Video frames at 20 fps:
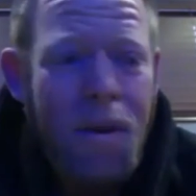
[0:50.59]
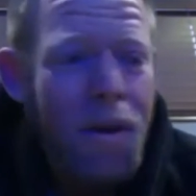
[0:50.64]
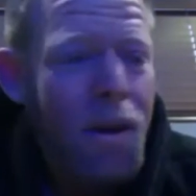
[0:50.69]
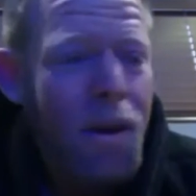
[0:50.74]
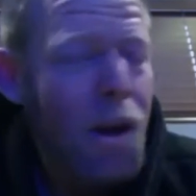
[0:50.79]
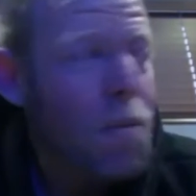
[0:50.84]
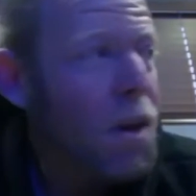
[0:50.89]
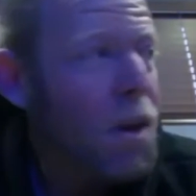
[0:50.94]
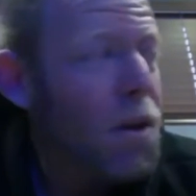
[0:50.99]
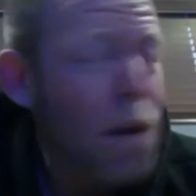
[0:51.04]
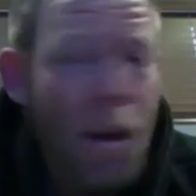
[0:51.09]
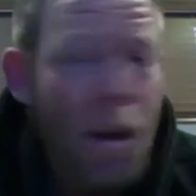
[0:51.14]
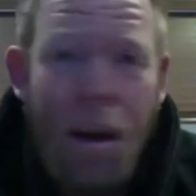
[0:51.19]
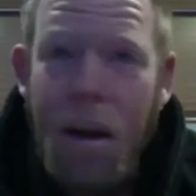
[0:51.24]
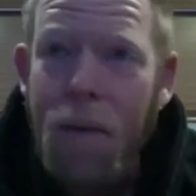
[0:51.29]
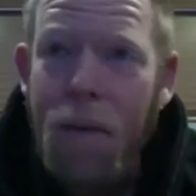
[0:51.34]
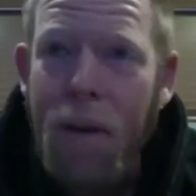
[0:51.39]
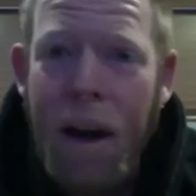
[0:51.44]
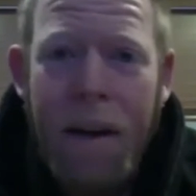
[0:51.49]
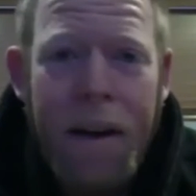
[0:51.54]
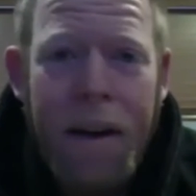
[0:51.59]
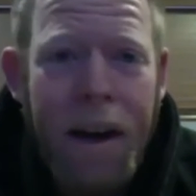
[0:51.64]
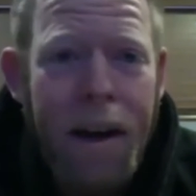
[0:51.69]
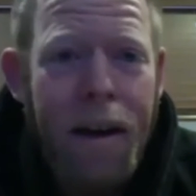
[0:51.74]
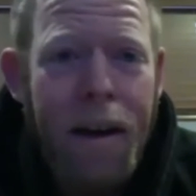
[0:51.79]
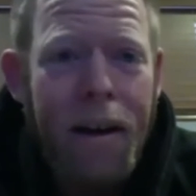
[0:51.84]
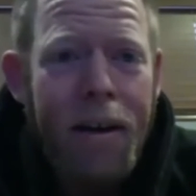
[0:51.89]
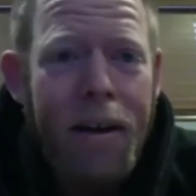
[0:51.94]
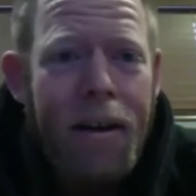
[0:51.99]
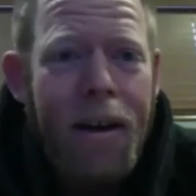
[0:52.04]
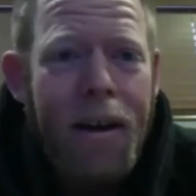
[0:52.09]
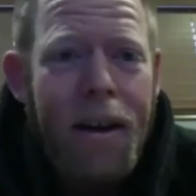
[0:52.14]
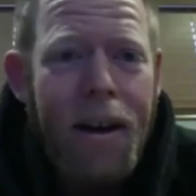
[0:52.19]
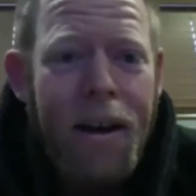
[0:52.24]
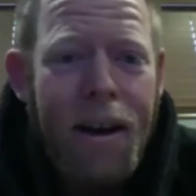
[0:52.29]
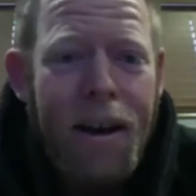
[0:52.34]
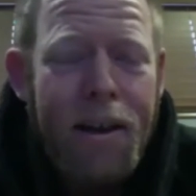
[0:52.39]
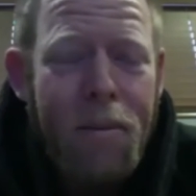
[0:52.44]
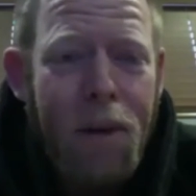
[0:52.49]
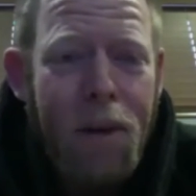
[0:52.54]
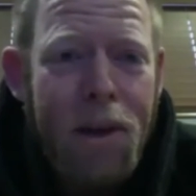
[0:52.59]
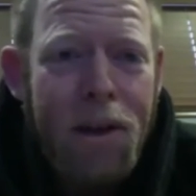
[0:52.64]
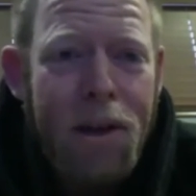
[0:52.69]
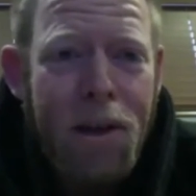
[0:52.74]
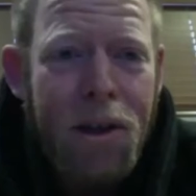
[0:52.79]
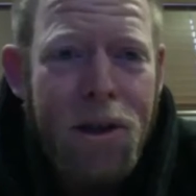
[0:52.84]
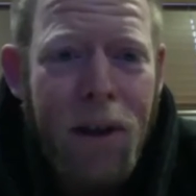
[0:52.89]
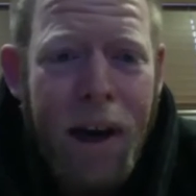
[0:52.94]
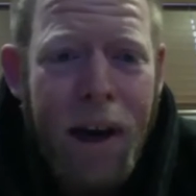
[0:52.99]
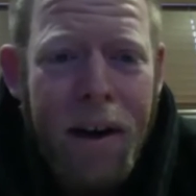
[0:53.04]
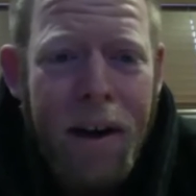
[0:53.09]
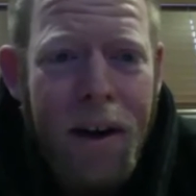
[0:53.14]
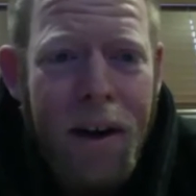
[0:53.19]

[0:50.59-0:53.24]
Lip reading: I mean, around here, as a personal trainer,